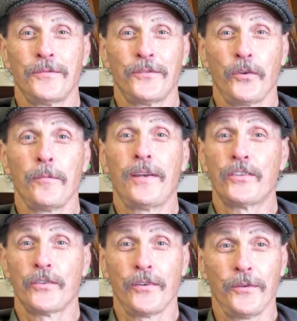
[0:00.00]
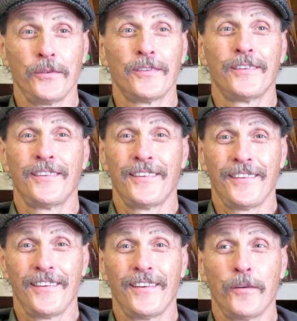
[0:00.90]
really makes you
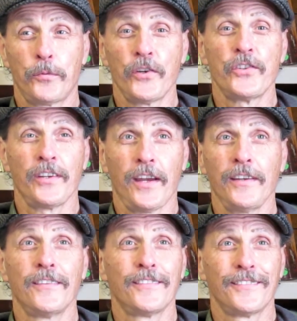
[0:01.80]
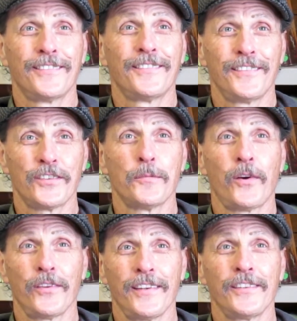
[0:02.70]
appreciate the
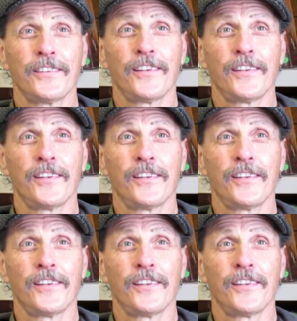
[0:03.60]
small things in